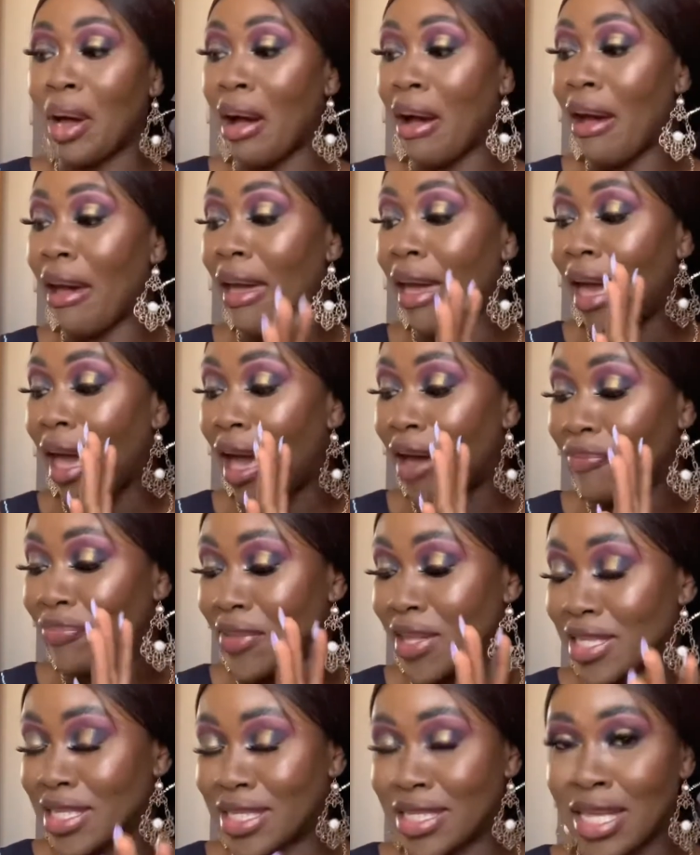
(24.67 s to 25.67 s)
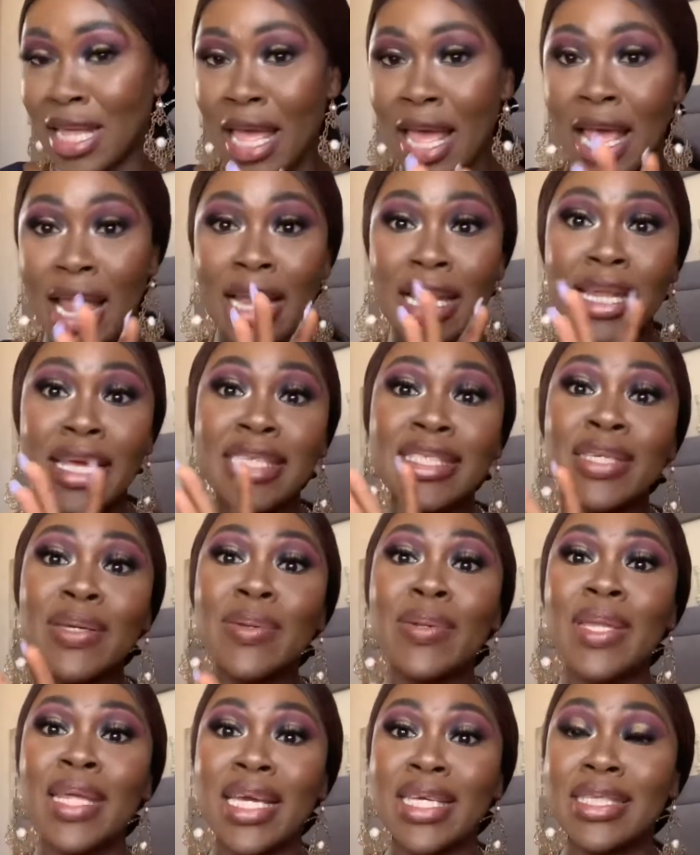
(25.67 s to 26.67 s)
I have this little
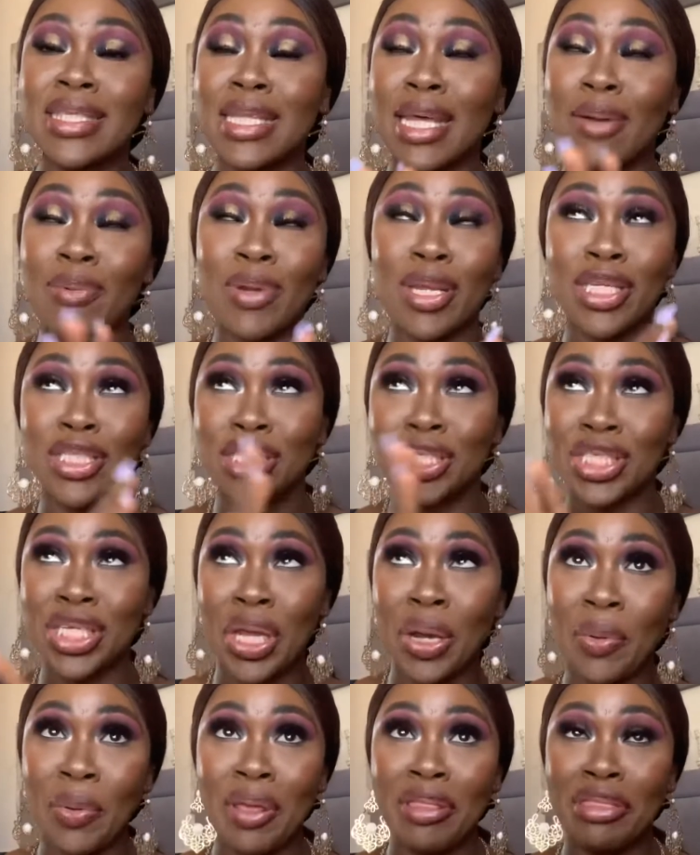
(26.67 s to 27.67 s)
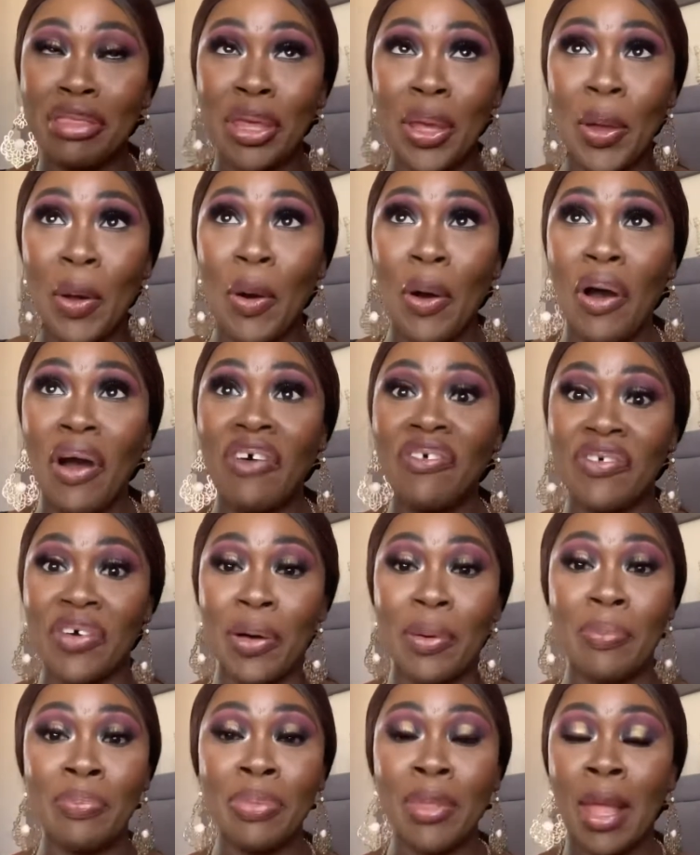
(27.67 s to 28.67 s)
list that I wanted to share with you
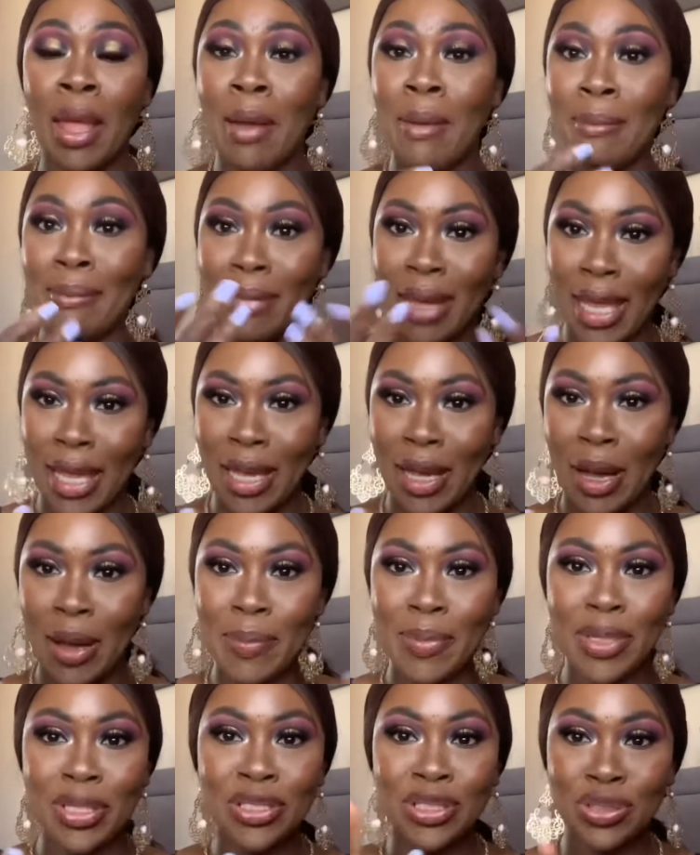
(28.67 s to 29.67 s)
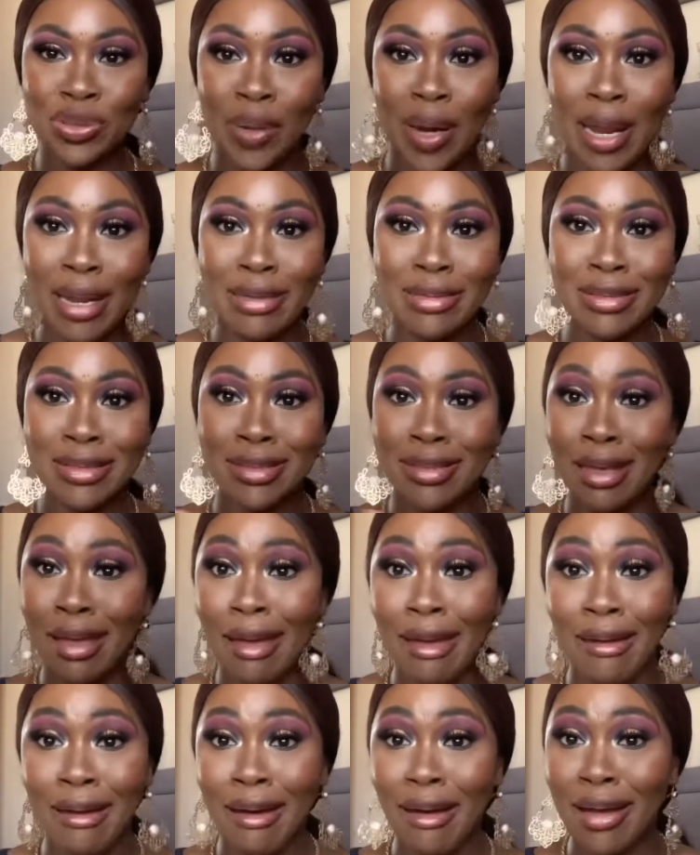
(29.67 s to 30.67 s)
of makeup and trends
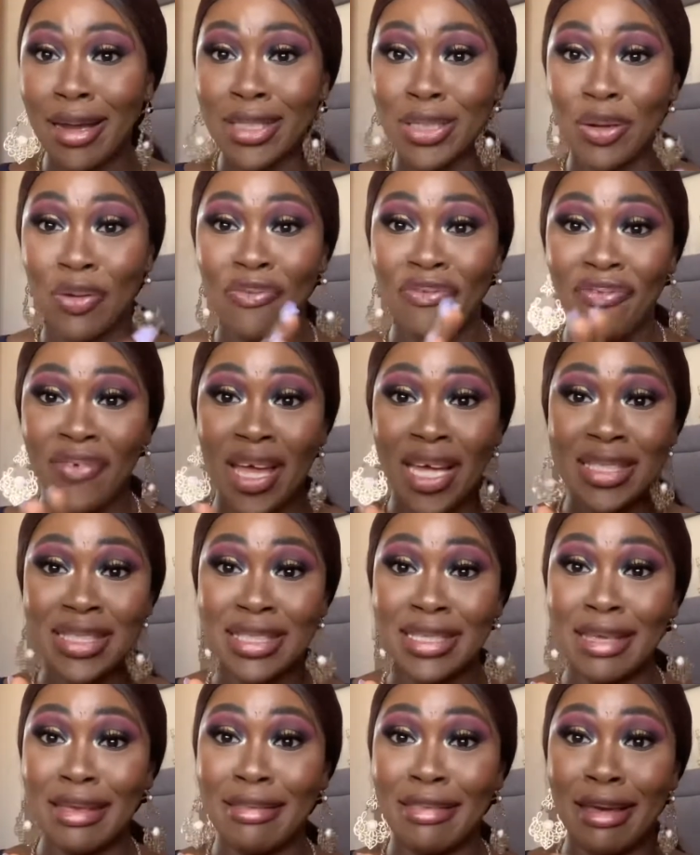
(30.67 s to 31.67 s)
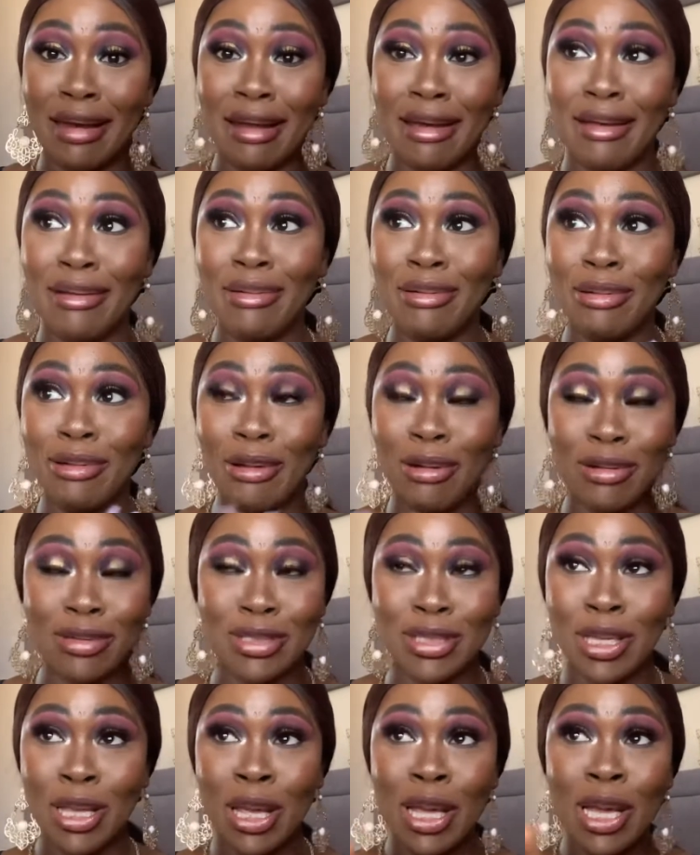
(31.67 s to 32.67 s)
that I don't fancy, that are
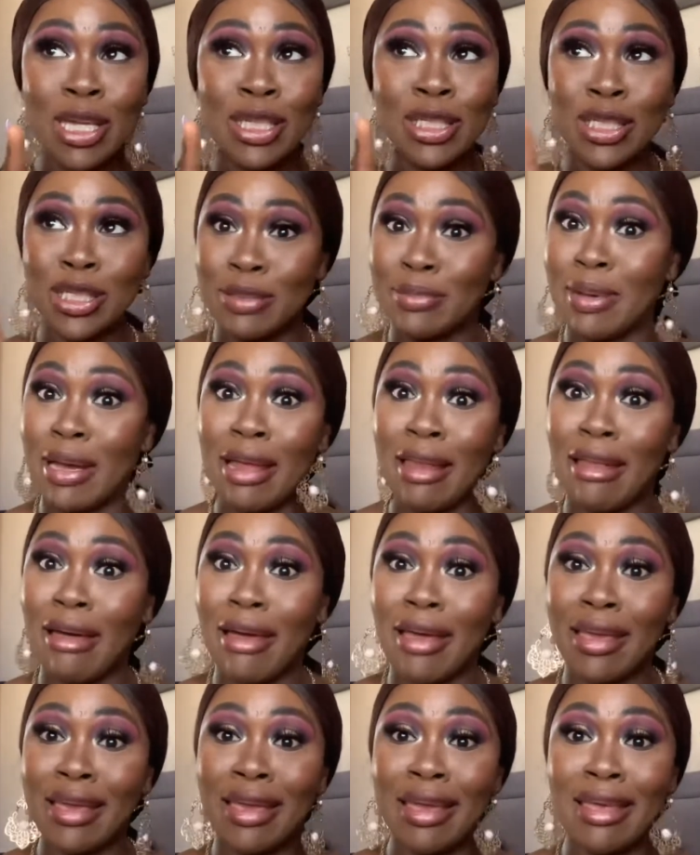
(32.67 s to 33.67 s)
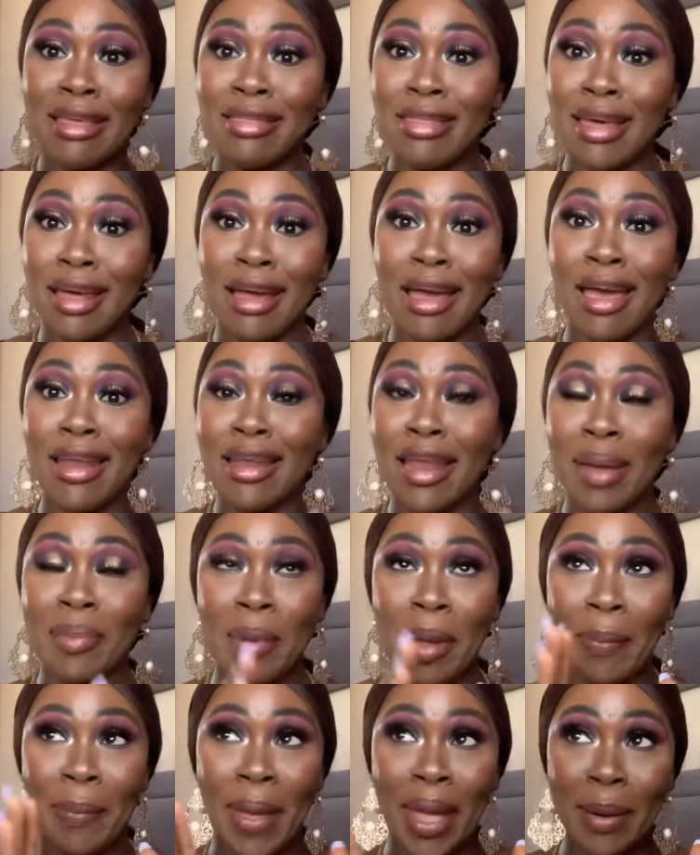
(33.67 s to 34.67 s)
not to my liking, that kind of like
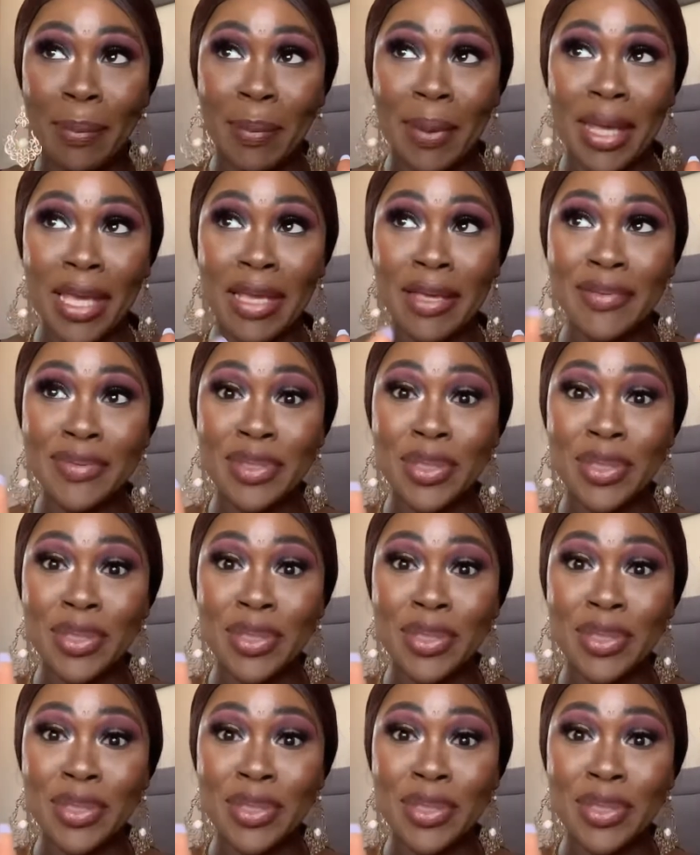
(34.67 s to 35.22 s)
my pet peeve.